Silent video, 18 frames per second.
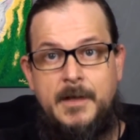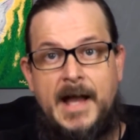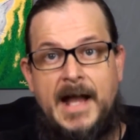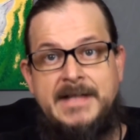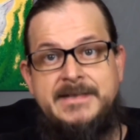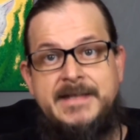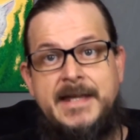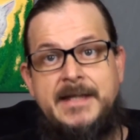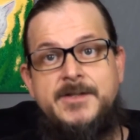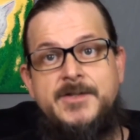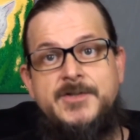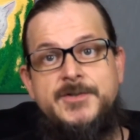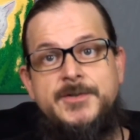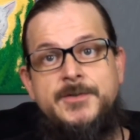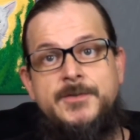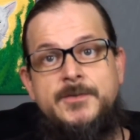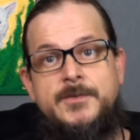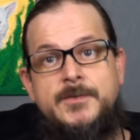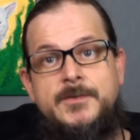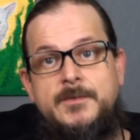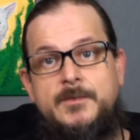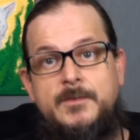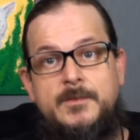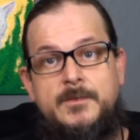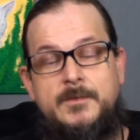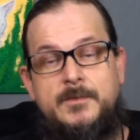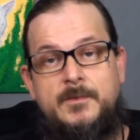I tell you the truth.
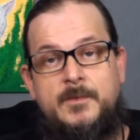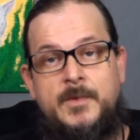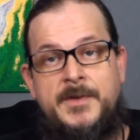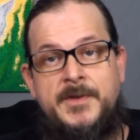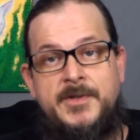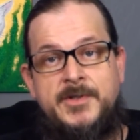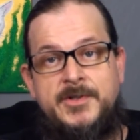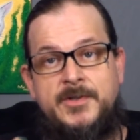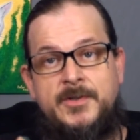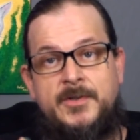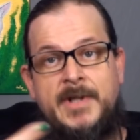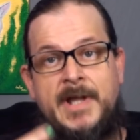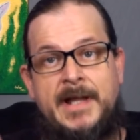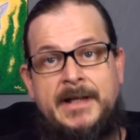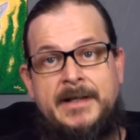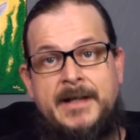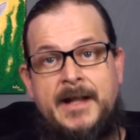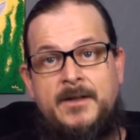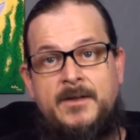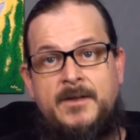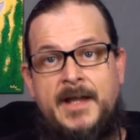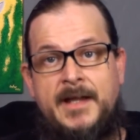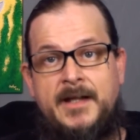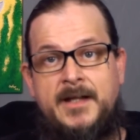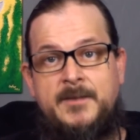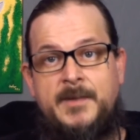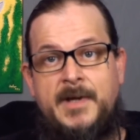Whether you don't like it, I don't
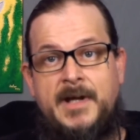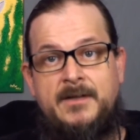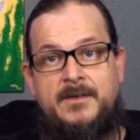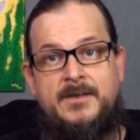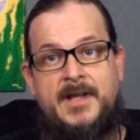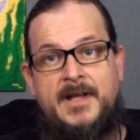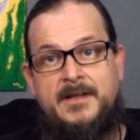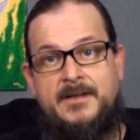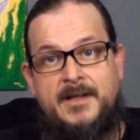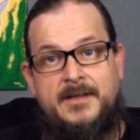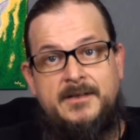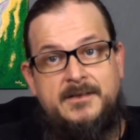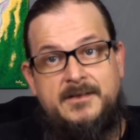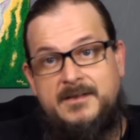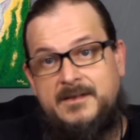like it, anybody don't like